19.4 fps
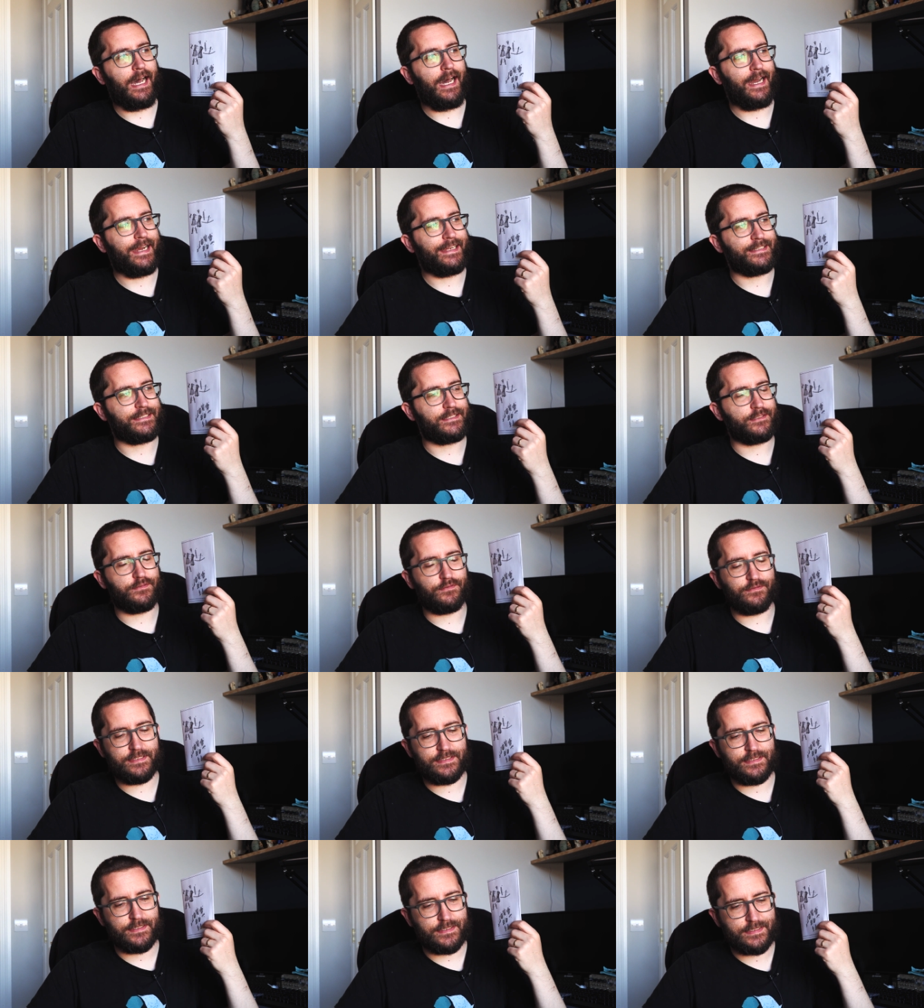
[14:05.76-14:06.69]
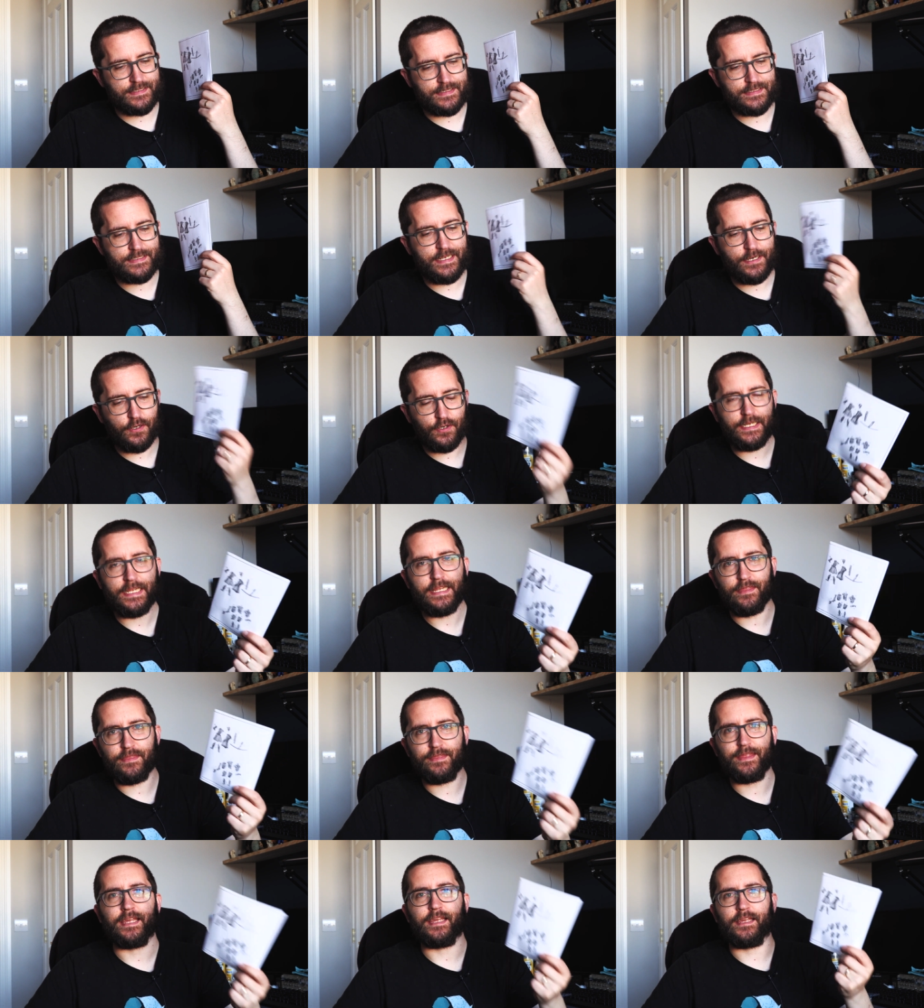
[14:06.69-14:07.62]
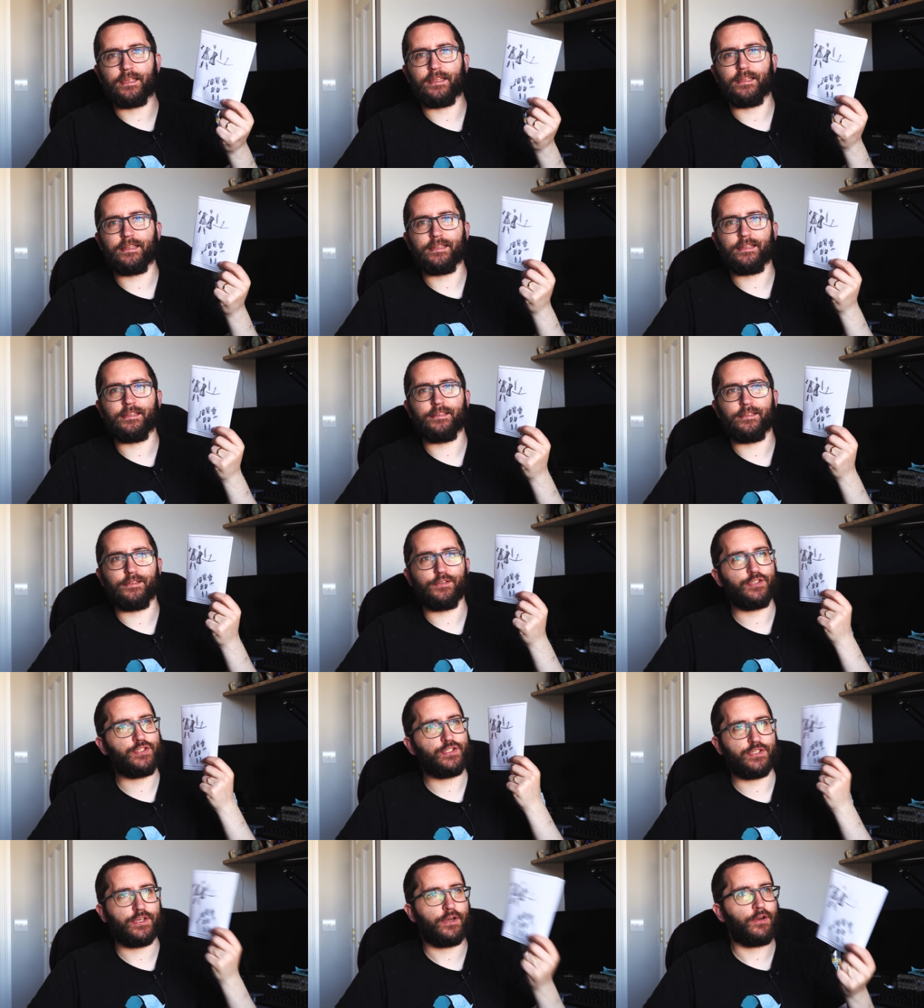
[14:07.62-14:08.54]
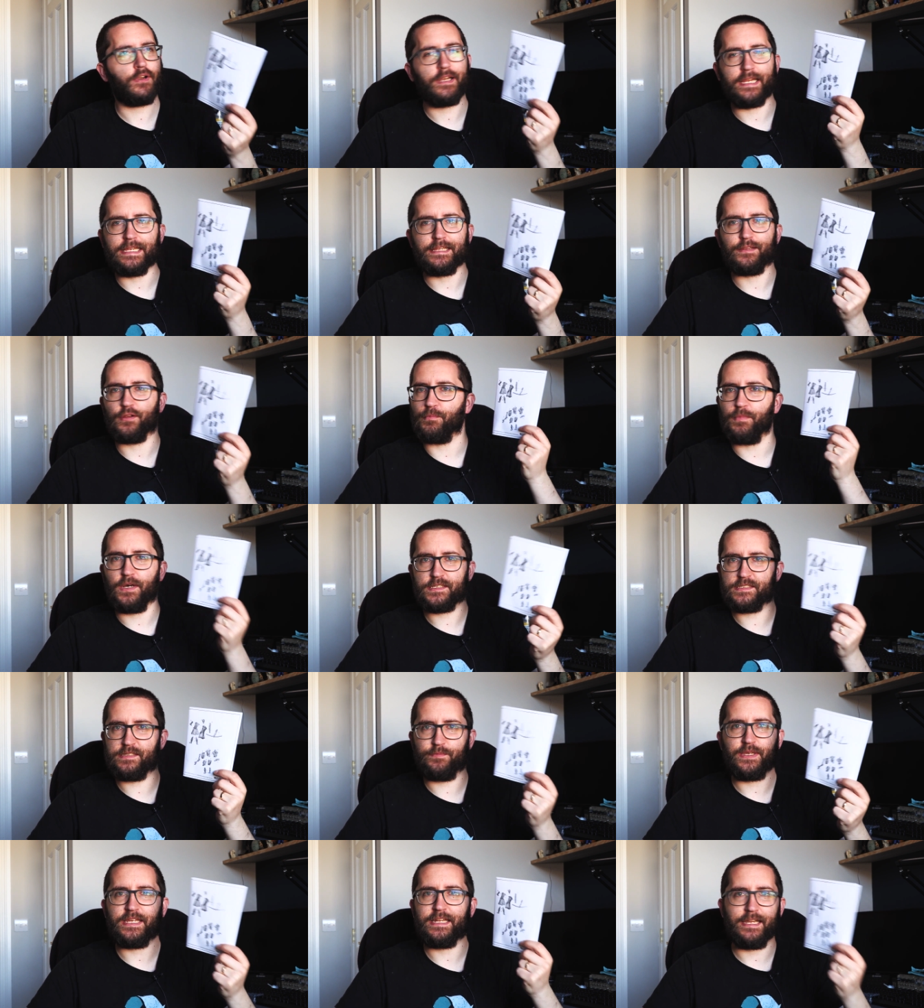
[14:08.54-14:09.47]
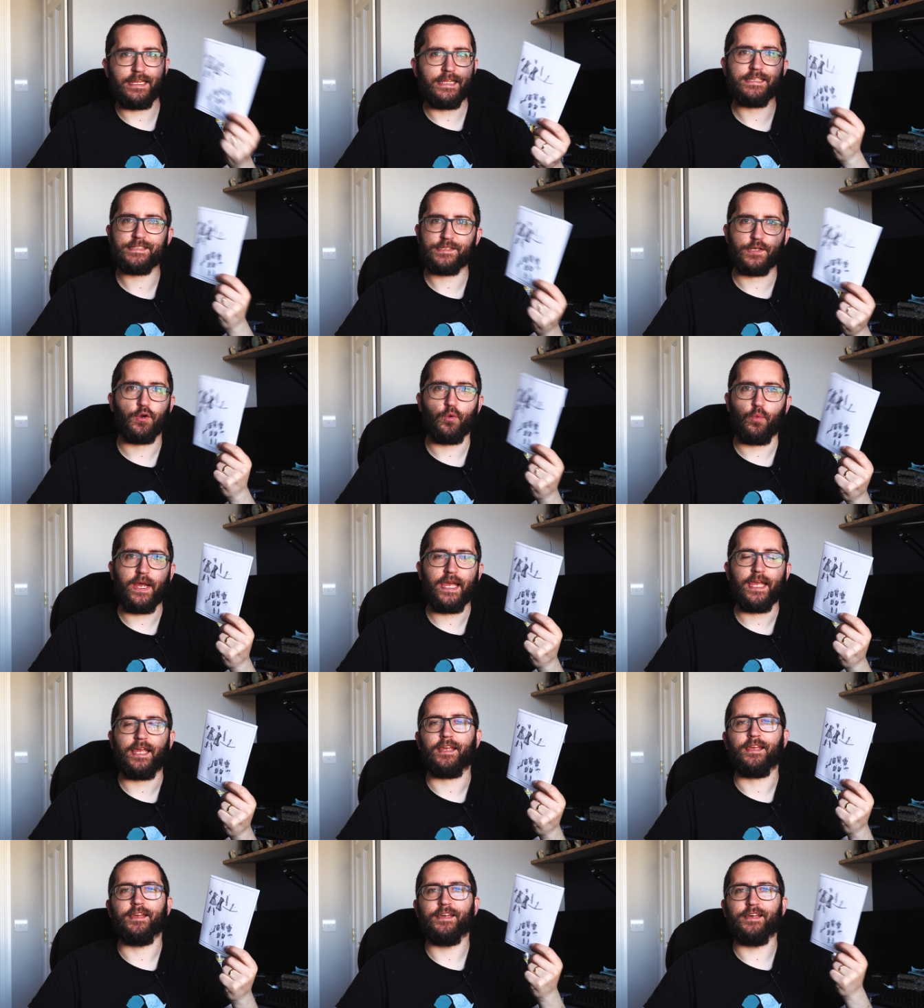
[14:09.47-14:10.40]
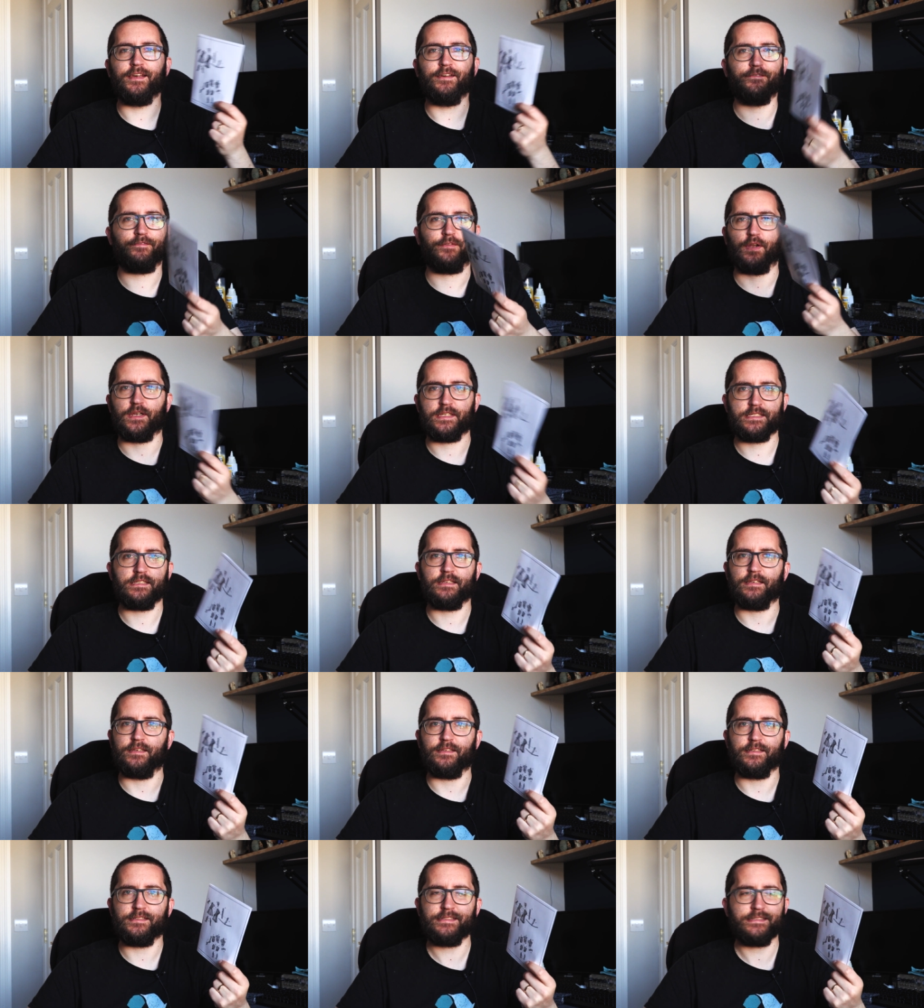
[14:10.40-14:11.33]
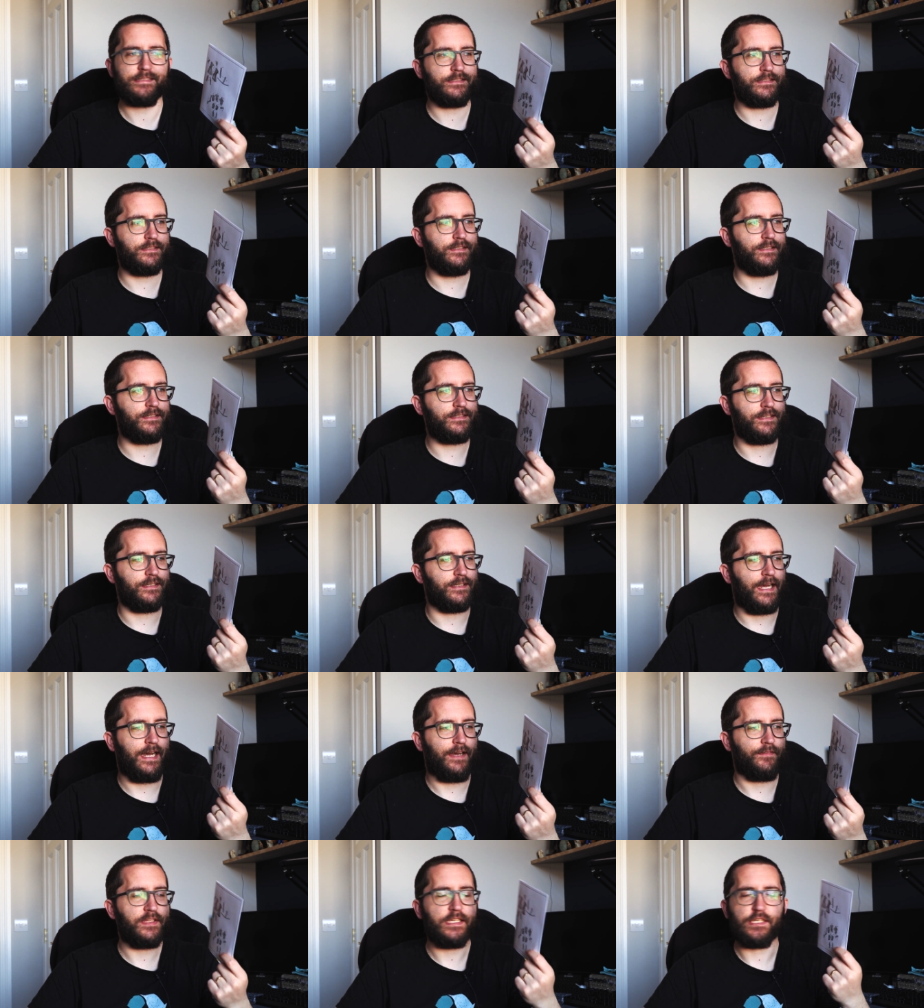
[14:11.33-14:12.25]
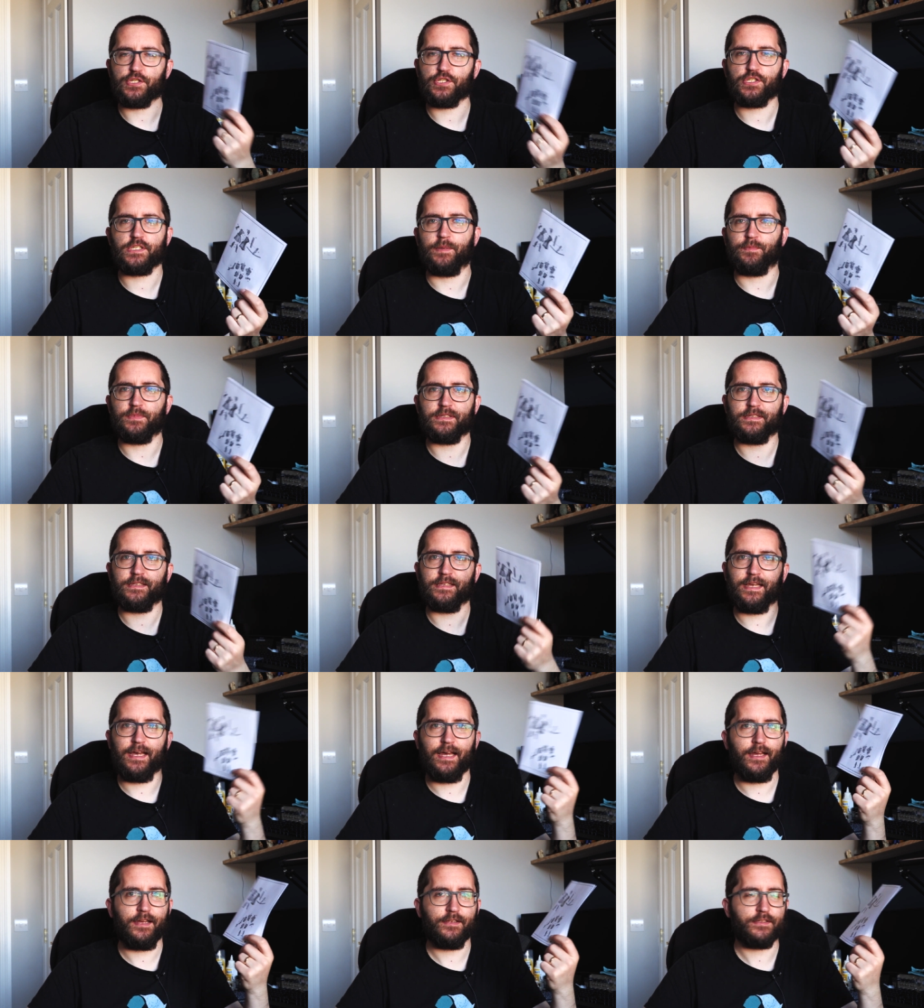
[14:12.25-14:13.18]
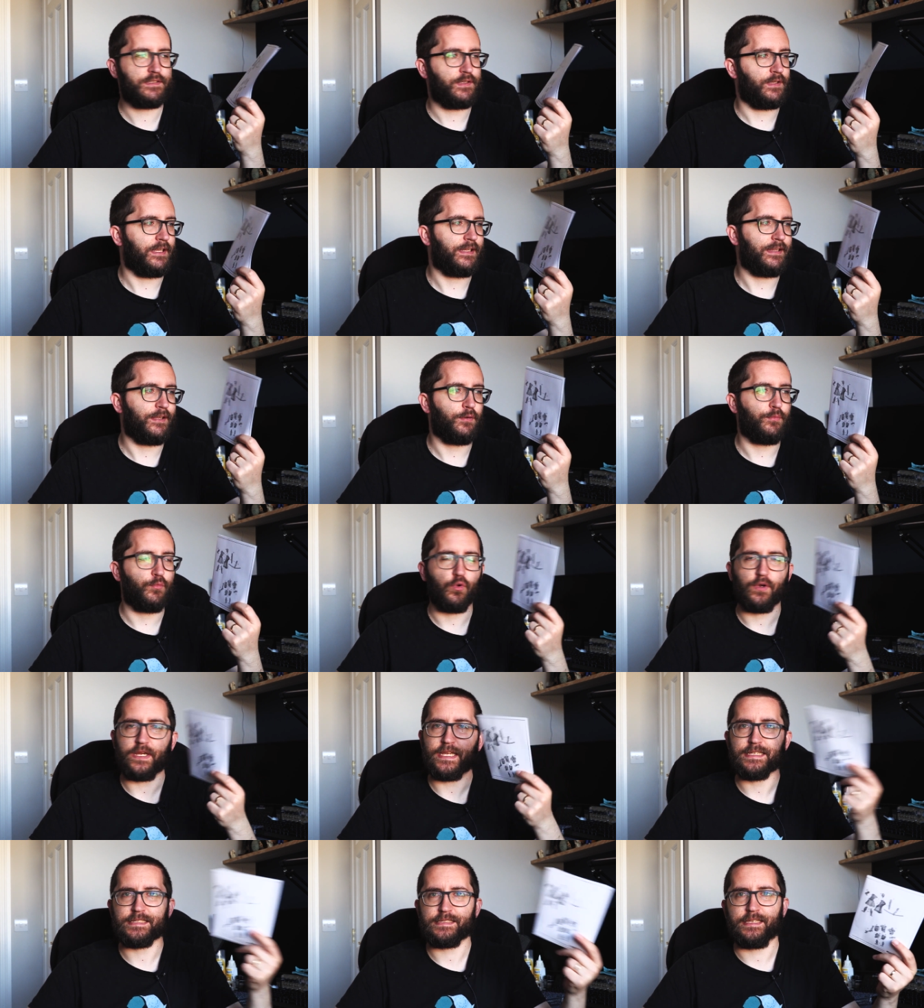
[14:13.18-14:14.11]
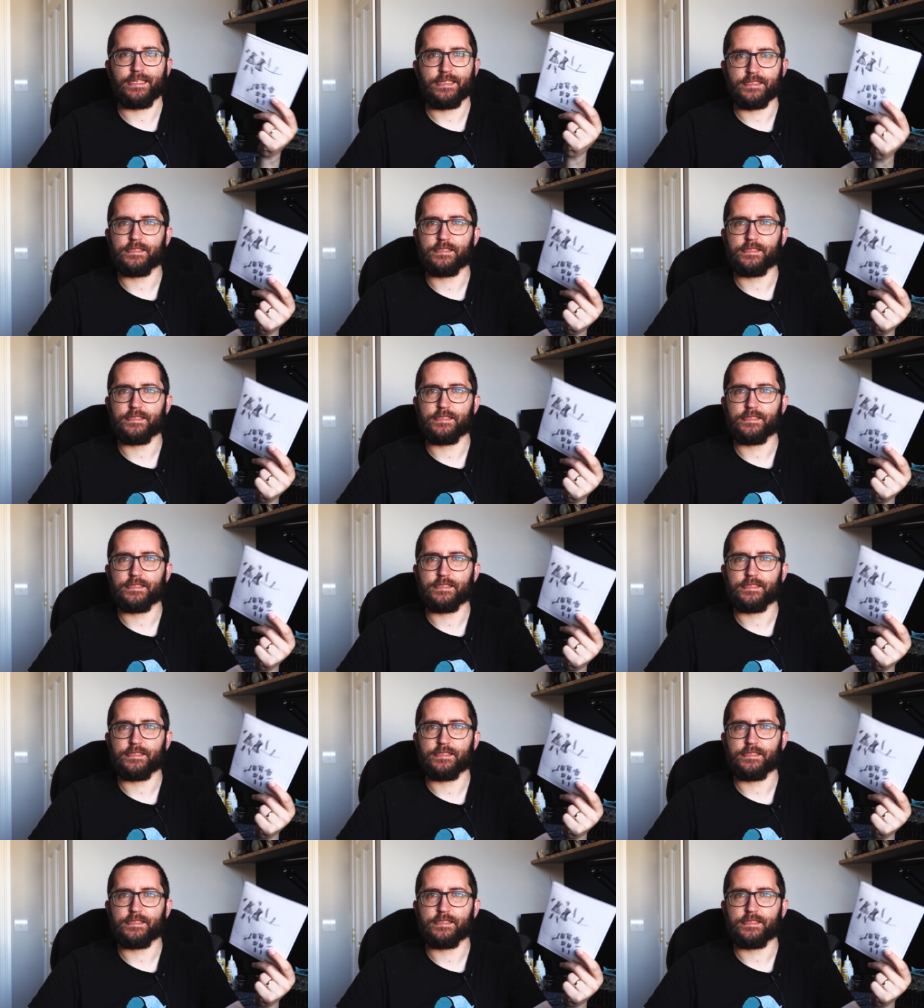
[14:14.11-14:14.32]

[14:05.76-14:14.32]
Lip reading: I sincerely think surely there must have been an easier way for us to have these shipped so that they're more easily